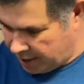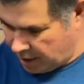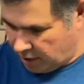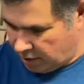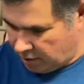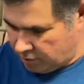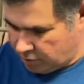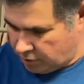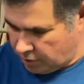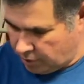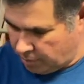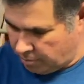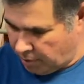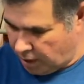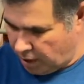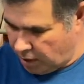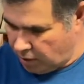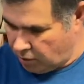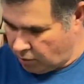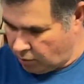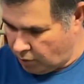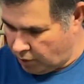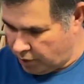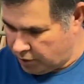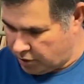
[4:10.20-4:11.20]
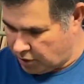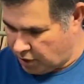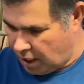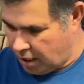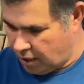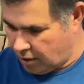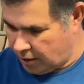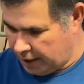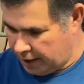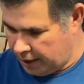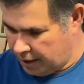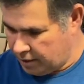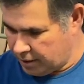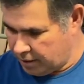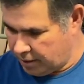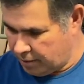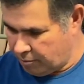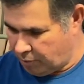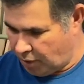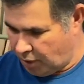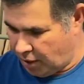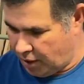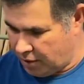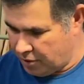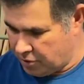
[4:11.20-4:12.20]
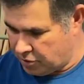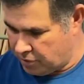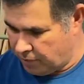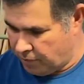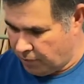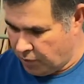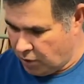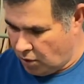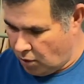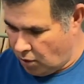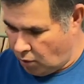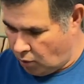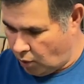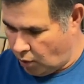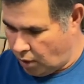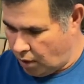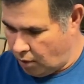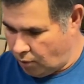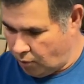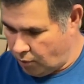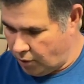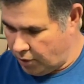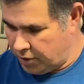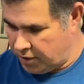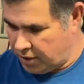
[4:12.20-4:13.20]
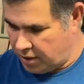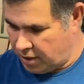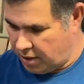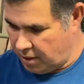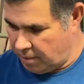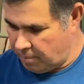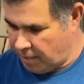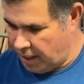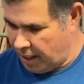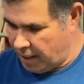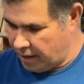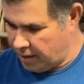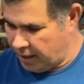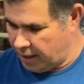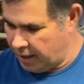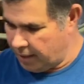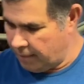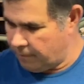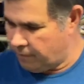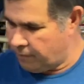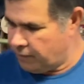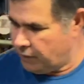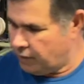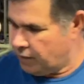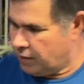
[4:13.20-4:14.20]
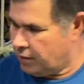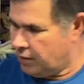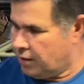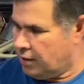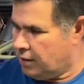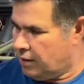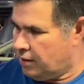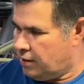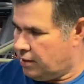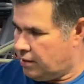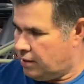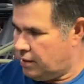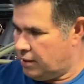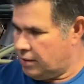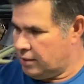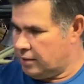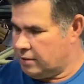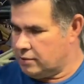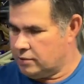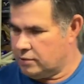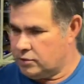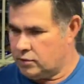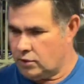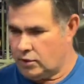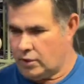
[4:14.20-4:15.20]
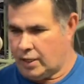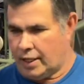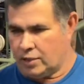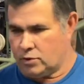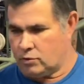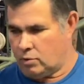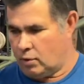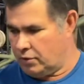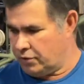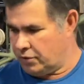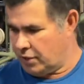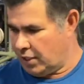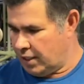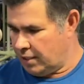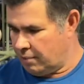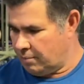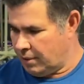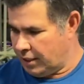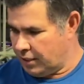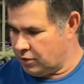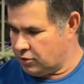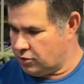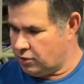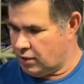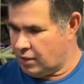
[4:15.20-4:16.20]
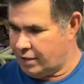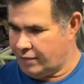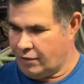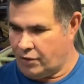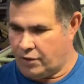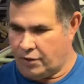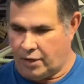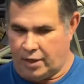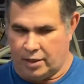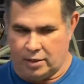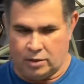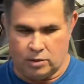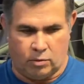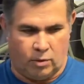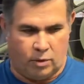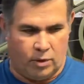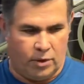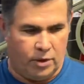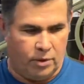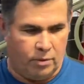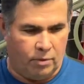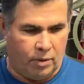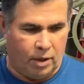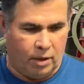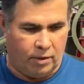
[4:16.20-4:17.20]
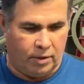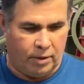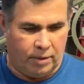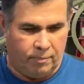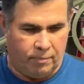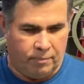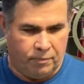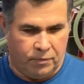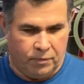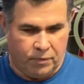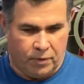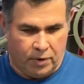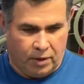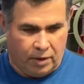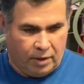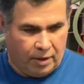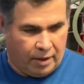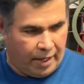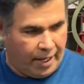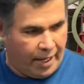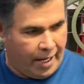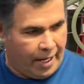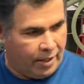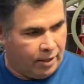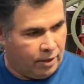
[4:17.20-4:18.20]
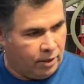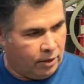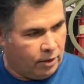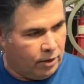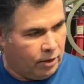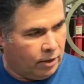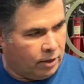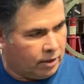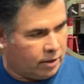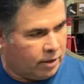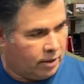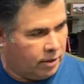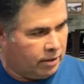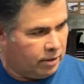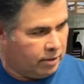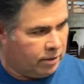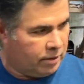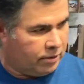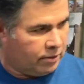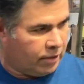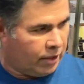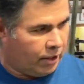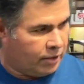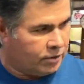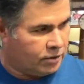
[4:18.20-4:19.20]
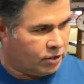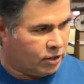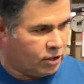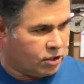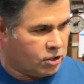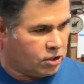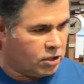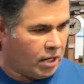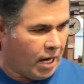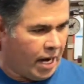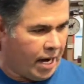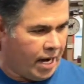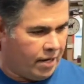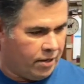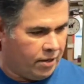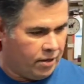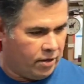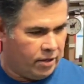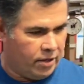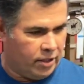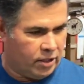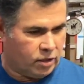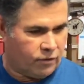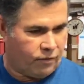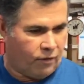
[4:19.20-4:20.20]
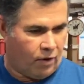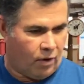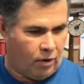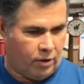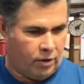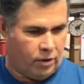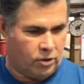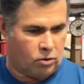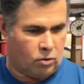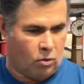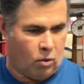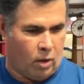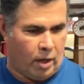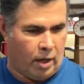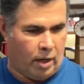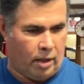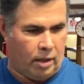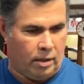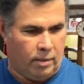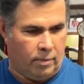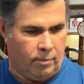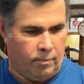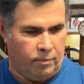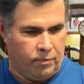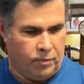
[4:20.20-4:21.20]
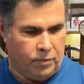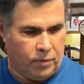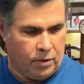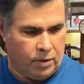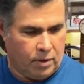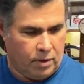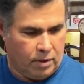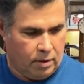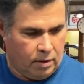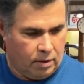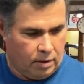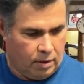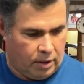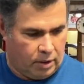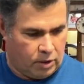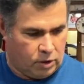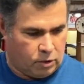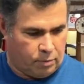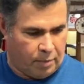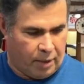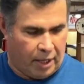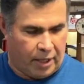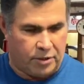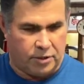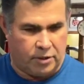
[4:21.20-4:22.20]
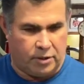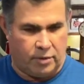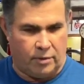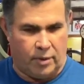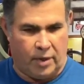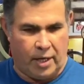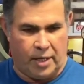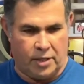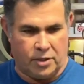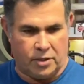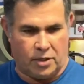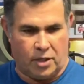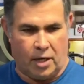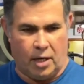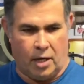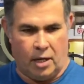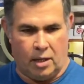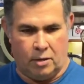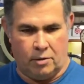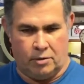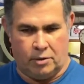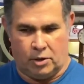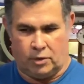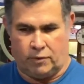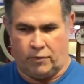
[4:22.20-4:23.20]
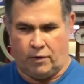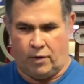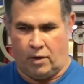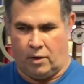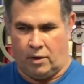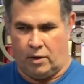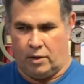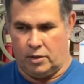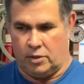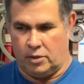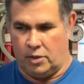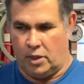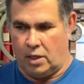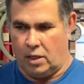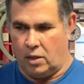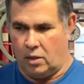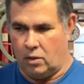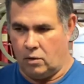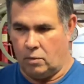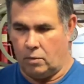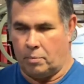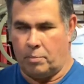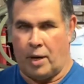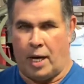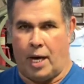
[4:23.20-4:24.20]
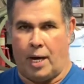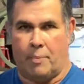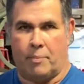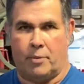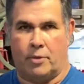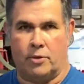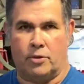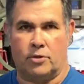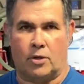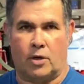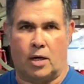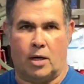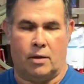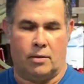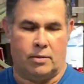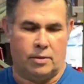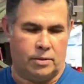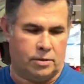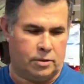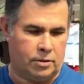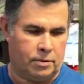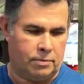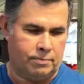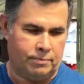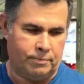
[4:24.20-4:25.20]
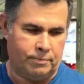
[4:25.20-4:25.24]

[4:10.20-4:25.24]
onto a bolt where it's all held in place where I want it to come out at. So that's one thing. Make sure everything's where you want it. And look, there's a standard as far as where inspection rings go as far as the old Piper drawings.